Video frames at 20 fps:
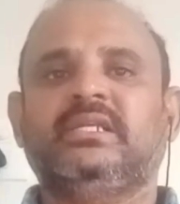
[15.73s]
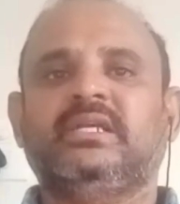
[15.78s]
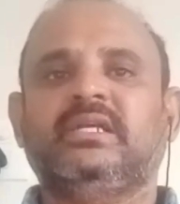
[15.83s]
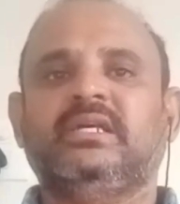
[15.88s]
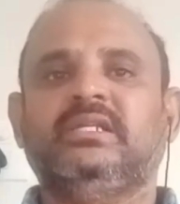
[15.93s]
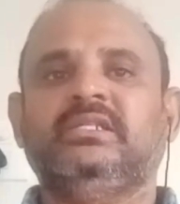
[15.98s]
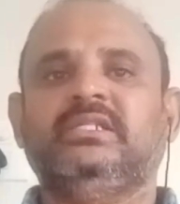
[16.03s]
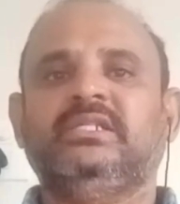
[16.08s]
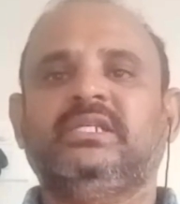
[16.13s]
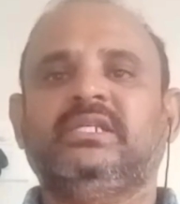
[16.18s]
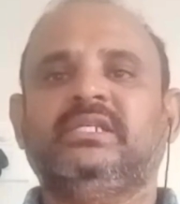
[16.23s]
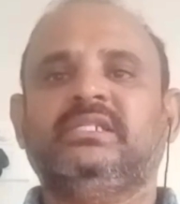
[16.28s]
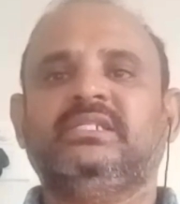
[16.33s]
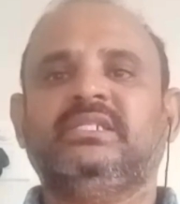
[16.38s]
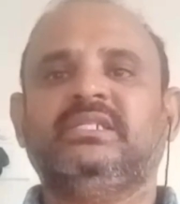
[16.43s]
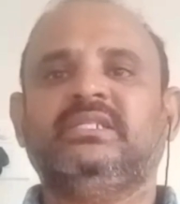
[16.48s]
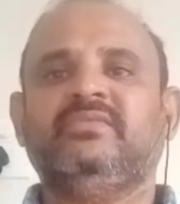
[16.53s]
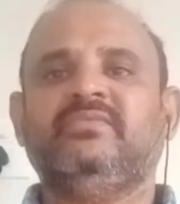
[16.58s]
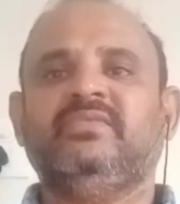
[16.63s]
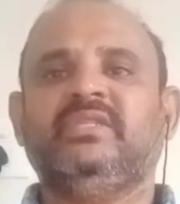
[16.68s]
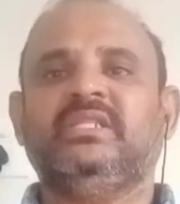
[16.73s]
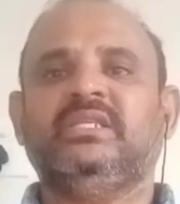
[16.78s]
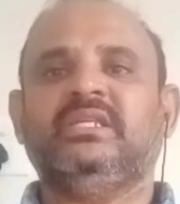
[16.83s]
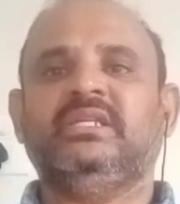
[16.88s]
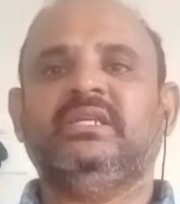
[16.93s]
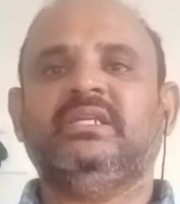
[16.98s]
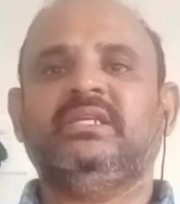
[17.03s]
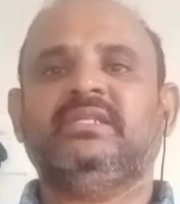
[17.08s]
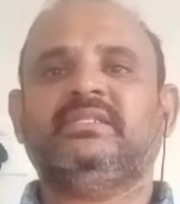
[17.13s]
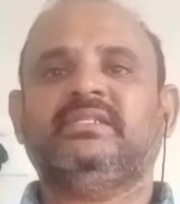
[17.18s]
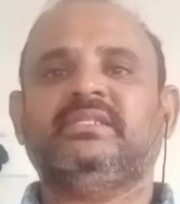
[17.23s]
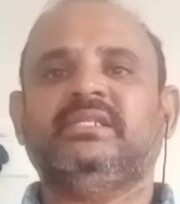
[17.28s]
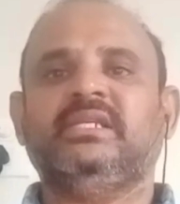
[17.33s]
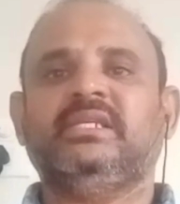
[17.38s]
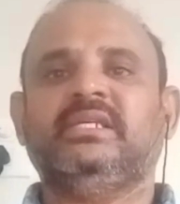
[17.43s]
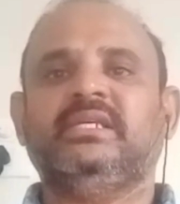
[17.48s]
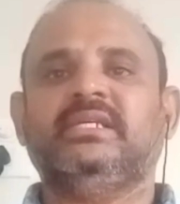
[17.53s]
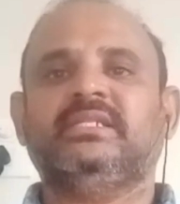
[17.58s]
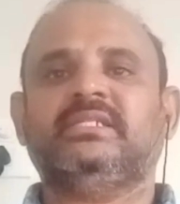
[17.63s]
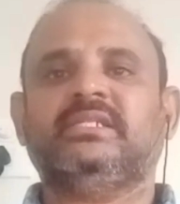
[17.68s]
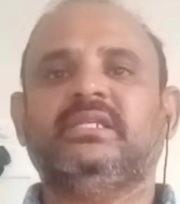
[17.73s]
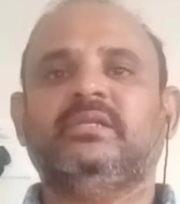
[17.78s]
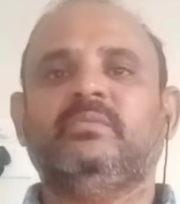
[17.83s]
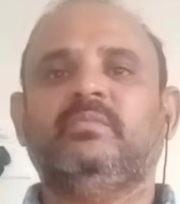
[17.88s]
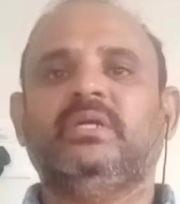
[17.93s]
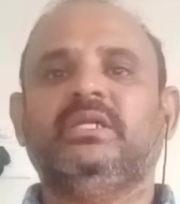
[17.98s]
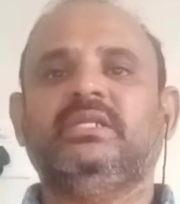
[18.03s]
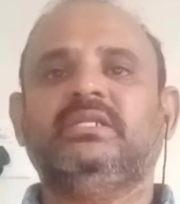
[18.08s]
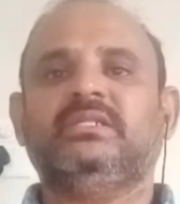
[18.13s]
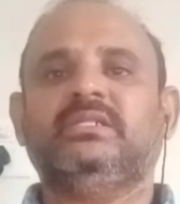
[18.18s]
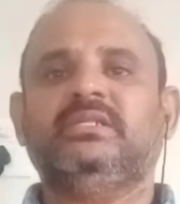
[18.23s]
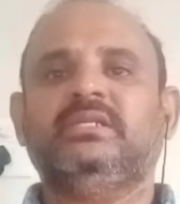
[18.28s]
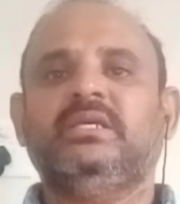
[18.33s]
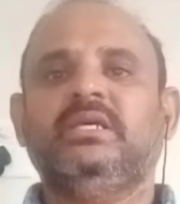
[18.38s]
conjunction with industrial gas turbines